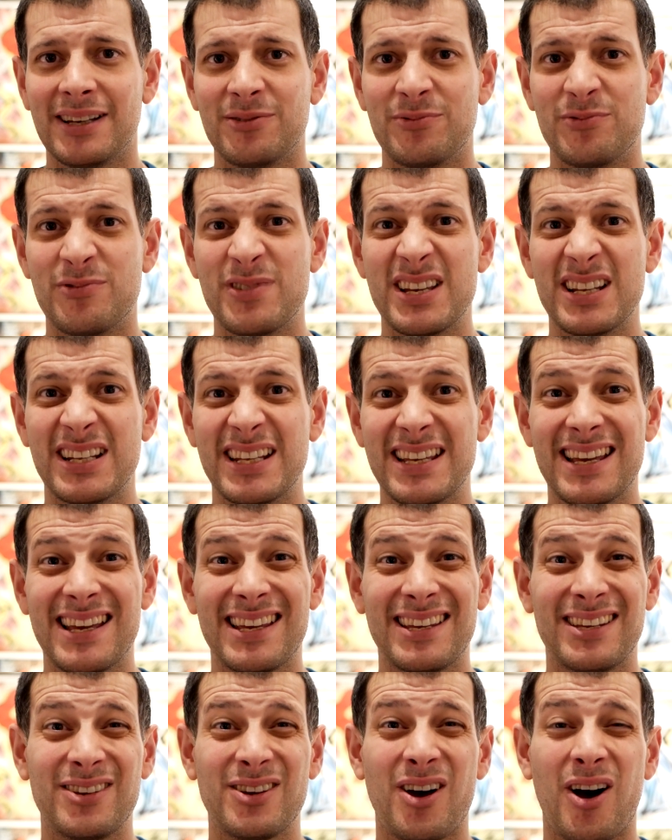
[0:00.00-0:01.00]
really
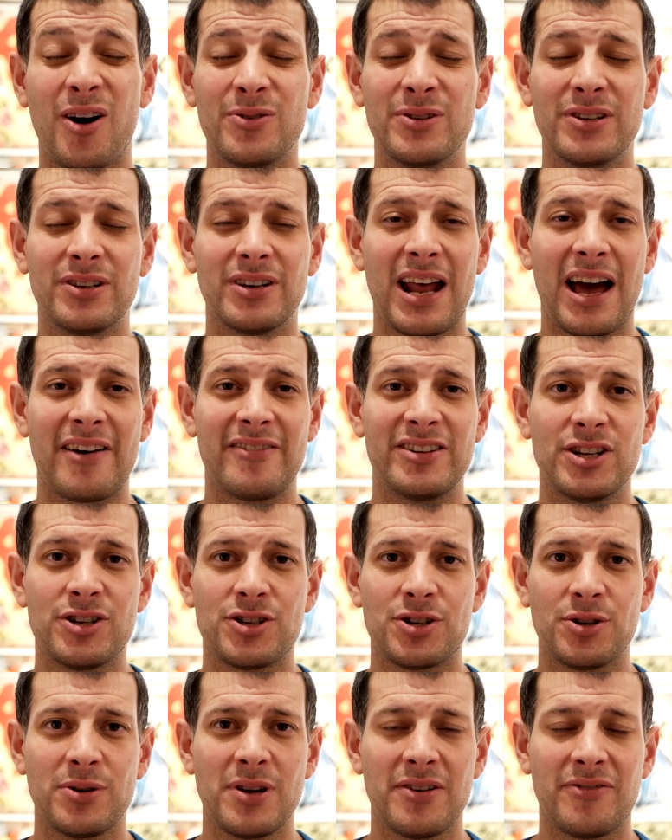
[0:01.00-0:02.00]
you're only going to have an
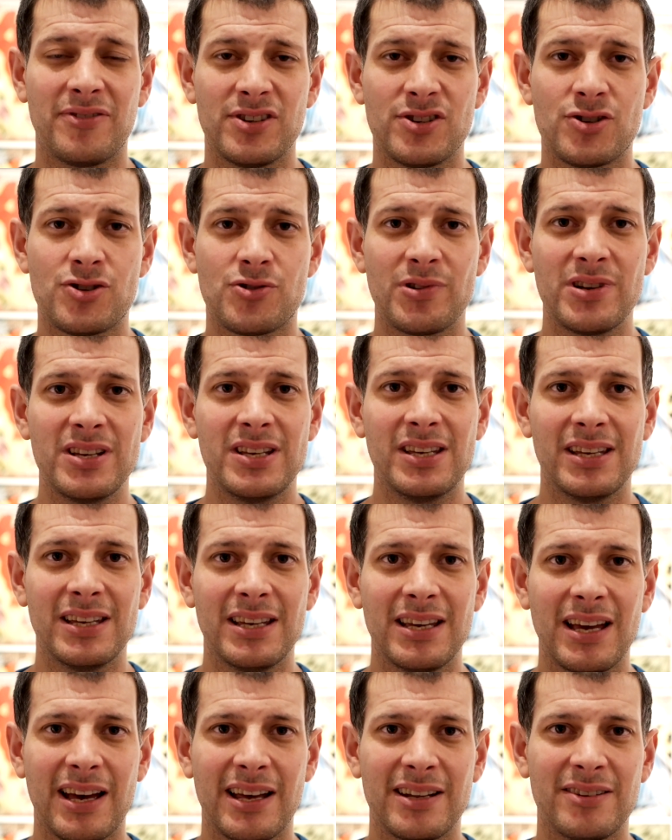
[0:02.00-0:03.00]
issue if it's
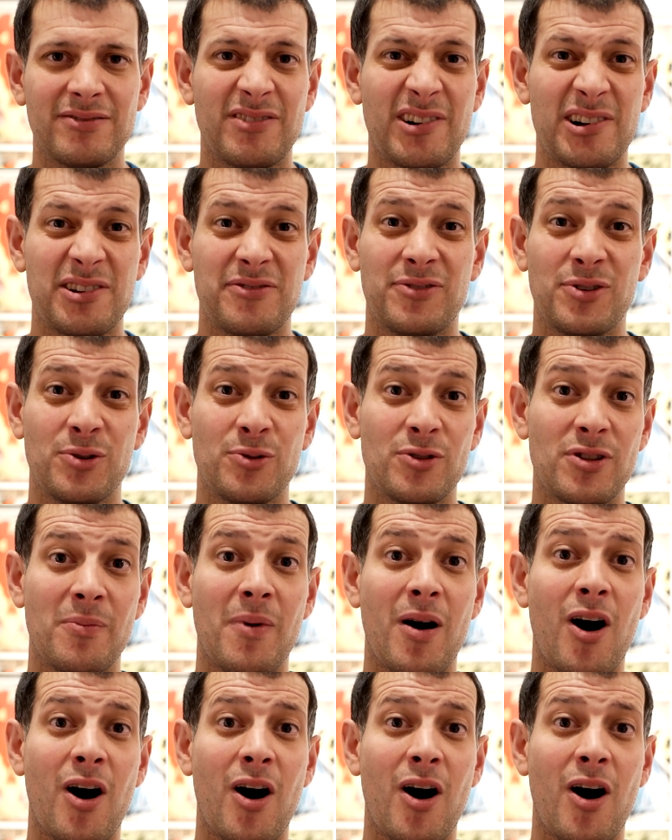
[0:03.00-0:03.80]
streaky, and very few of them